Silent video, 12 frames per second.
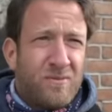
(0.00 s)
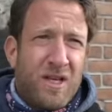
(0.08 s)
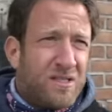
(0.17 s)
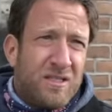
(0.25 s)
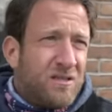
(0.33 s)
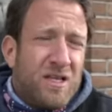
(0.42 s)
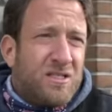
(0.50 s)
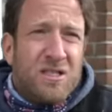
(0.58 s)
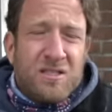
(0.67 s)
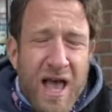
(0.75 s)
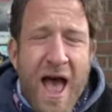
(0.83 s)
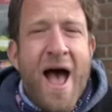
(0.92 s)
this
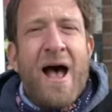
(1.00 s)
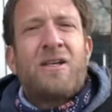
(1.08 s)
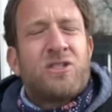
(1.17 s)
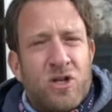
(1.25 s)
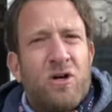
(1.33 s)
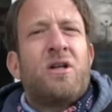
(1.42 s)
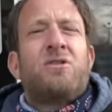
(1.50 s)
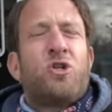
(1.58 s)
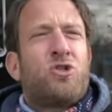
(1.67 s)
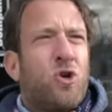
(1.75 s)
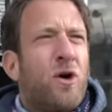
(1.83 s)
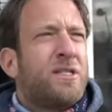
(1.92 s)
is as good a
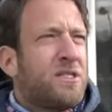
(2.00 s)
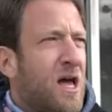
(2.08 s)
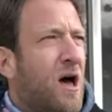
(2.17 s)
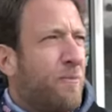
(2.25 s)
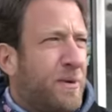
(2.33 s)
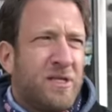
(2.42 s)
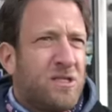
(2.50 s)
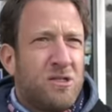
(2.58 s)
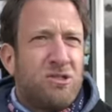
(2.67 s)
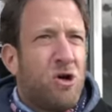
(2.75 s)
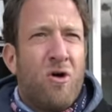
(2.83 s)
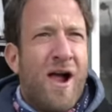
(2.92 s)
Detroit style pizza
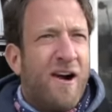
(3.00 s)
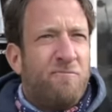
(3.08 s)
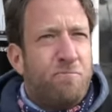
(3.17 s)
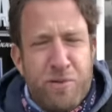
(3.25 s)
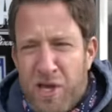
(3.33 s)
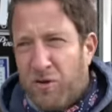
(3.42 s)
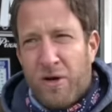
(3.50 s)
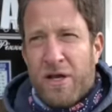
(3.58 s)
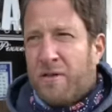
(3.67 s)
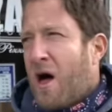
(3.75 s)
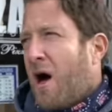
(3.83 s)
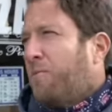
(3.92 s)
as you'll have,
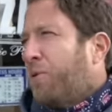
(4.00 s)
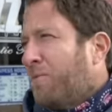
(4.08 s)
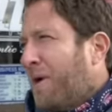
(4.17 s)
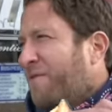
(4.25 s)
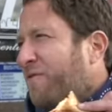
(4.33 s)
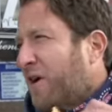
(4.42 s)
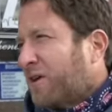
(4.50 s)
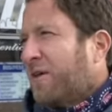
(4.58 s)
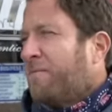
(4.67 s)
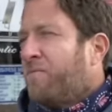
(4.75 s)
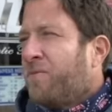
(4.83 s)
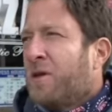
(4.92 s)
period. I'll put my
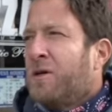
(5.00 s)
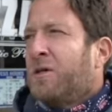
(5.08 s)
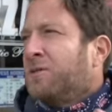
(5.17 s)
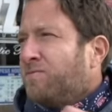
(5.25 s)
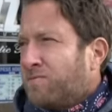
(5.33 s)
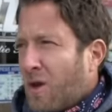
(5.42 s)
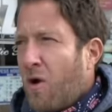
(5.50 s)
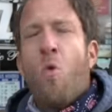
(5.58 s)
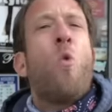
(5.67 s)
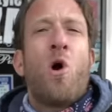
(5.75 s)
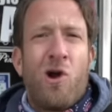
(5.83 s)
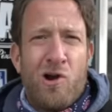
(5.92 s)
fucking
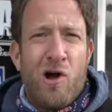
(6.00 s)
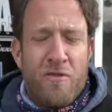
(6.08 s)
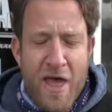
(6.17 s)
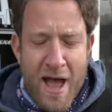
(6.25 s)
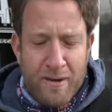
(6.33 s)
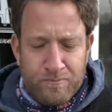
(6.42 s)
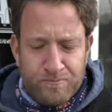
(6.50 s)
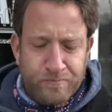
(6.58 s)
word on that.